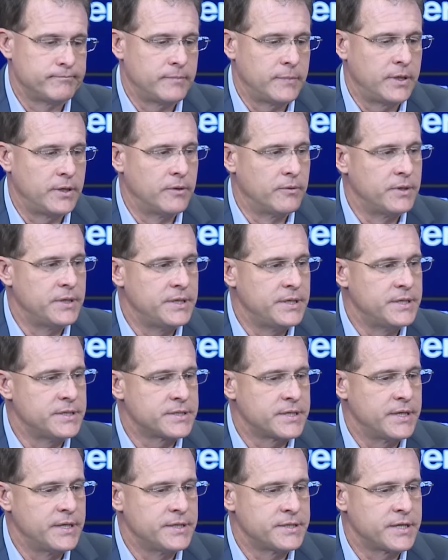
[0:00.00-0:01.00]

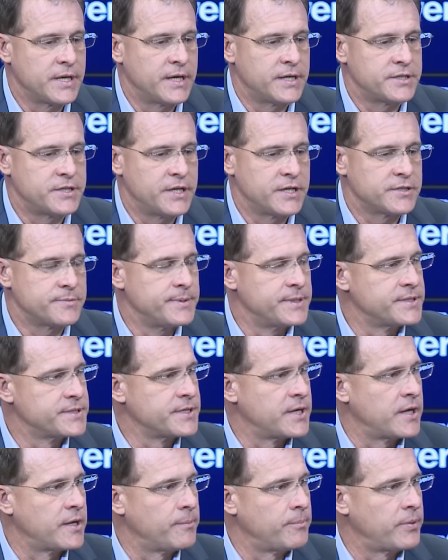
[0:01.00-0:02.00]
he's got a chance to be a
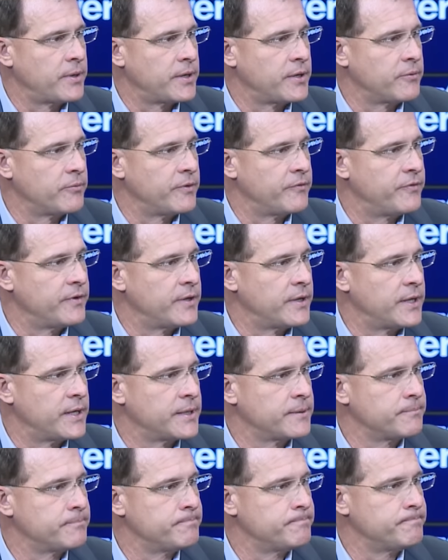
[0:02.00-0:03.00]
solid player, we feel like.